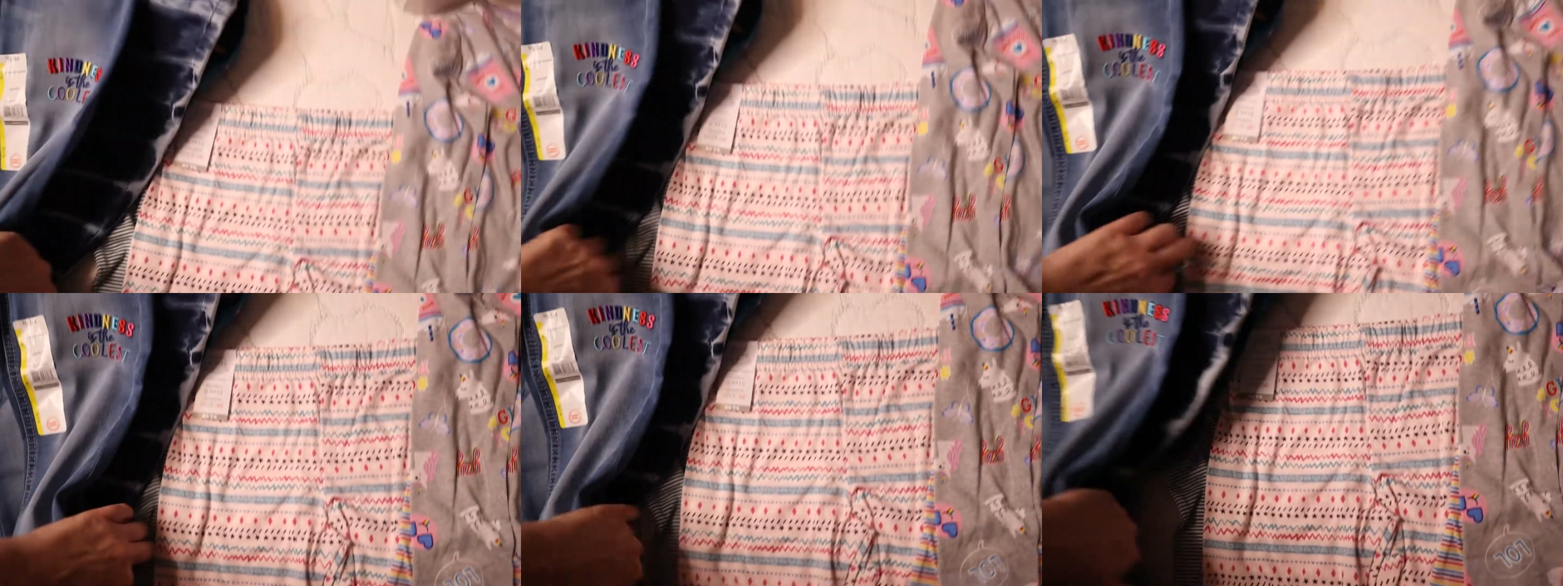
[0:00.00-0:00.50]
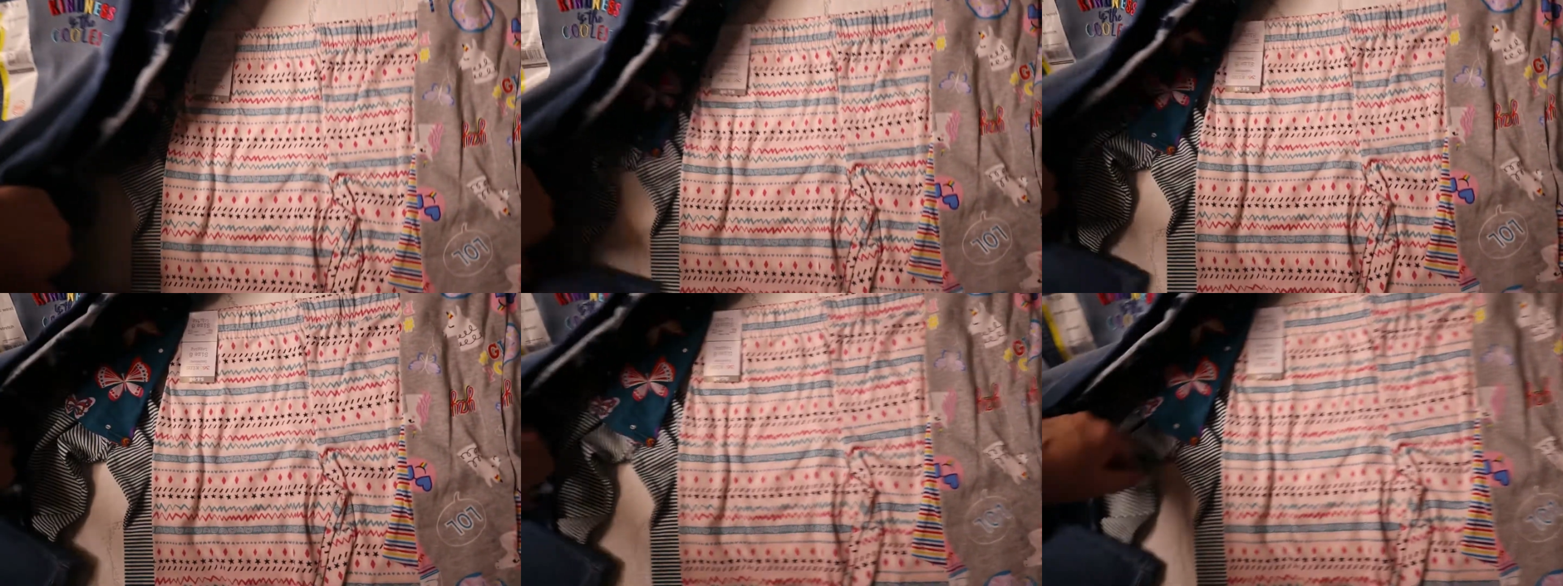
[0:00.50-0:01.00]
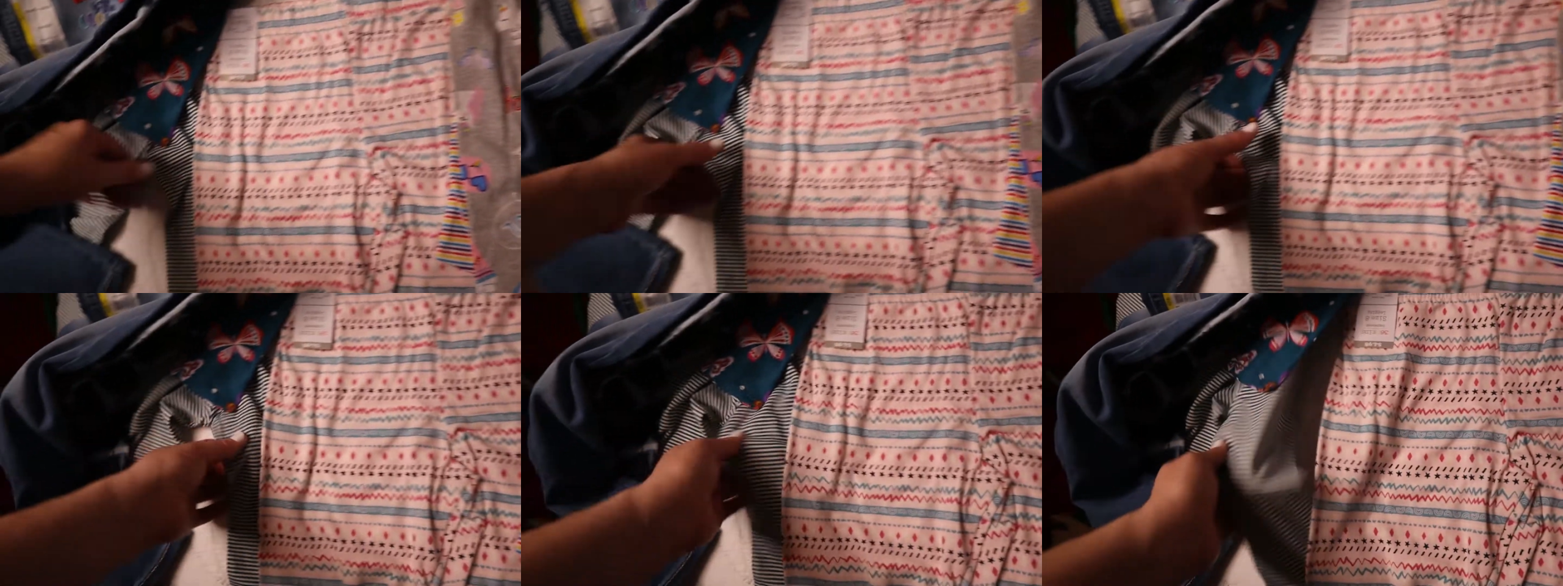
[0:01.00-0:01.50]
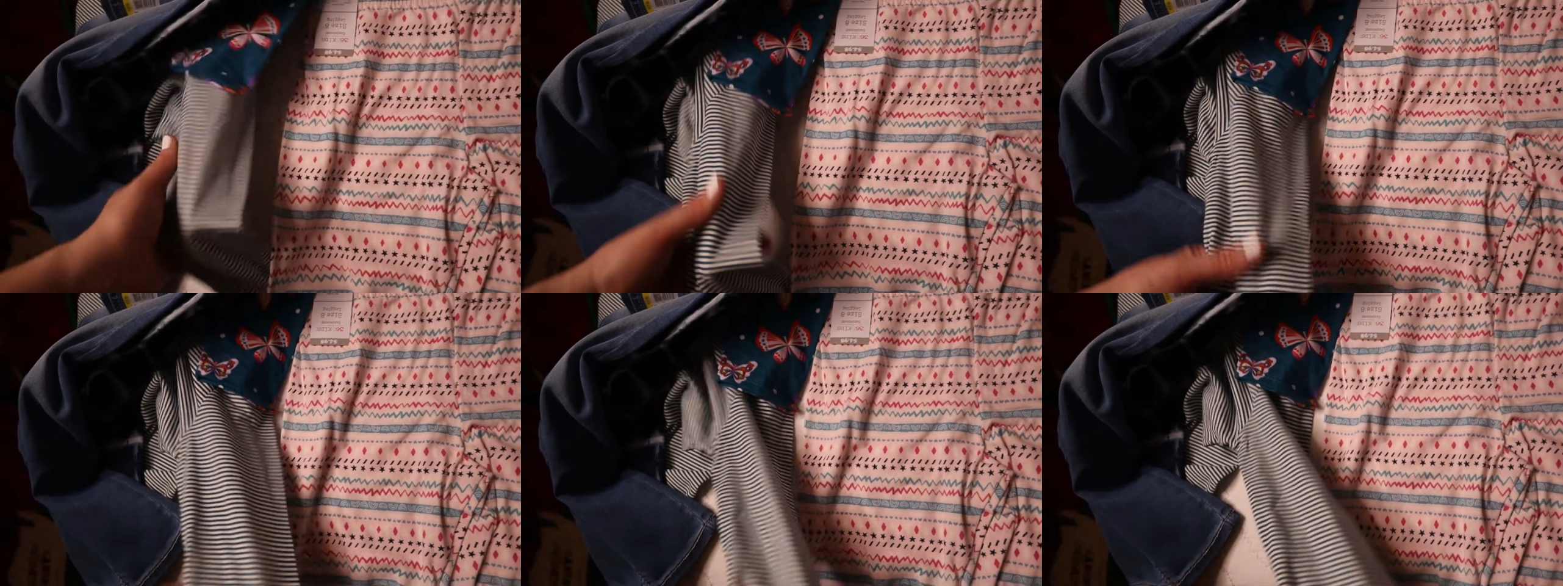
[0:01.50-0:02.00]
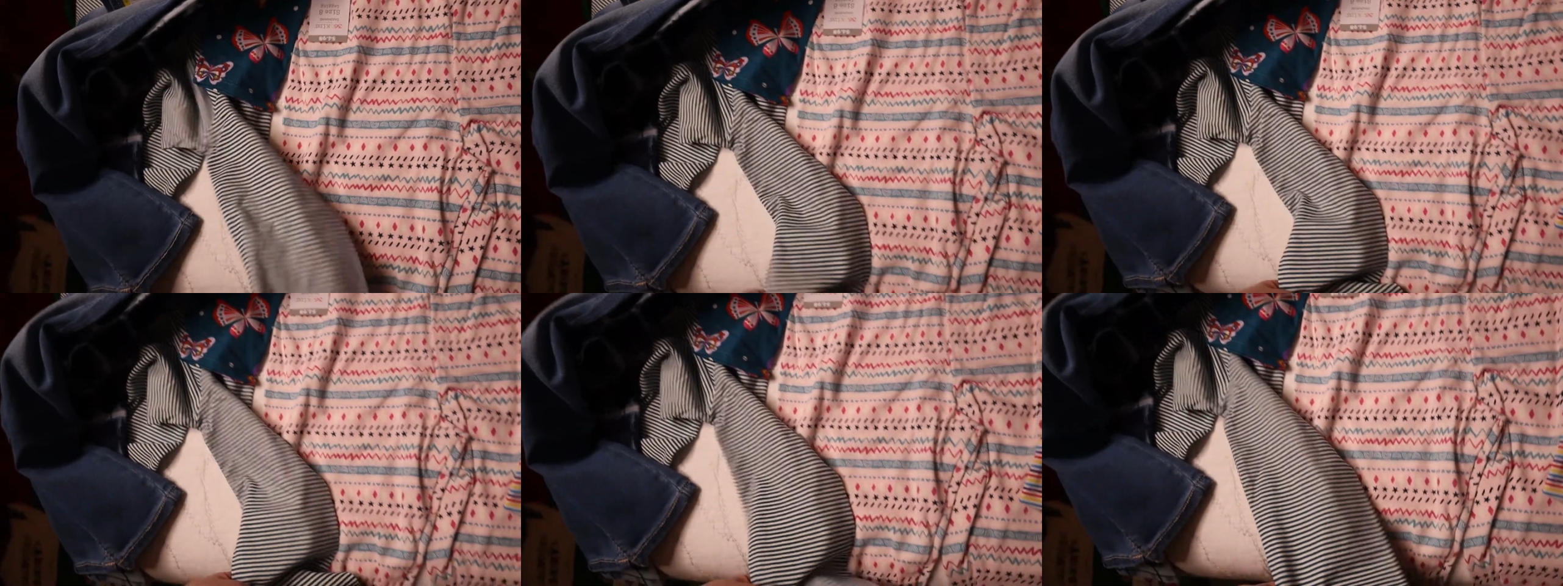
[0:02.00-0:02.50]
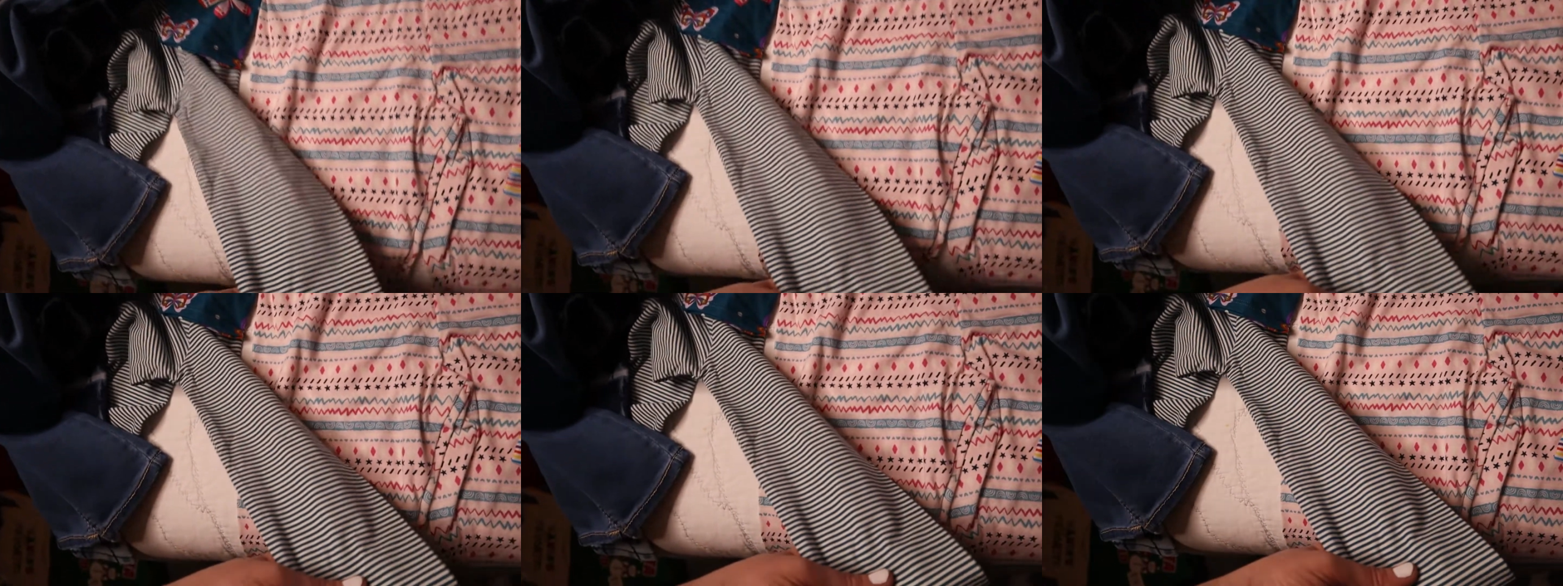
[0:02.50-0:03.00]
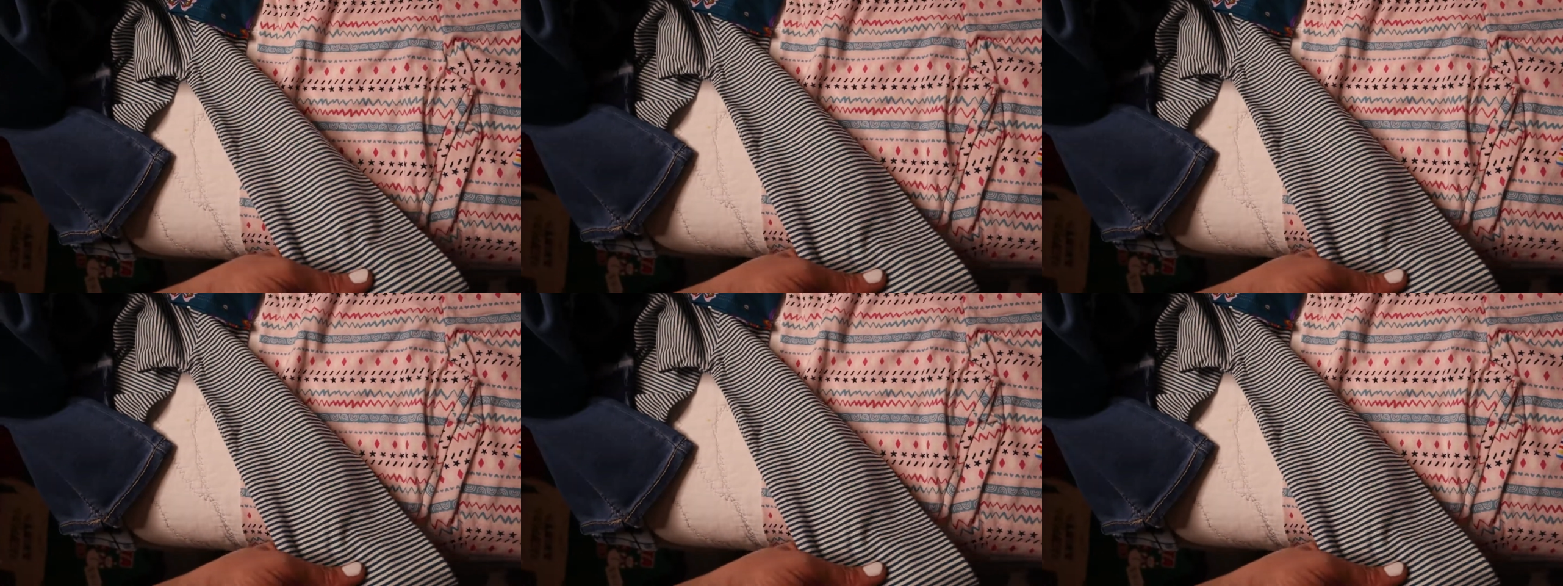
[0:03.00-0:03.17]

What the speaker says: Nobody's mouth can be seen.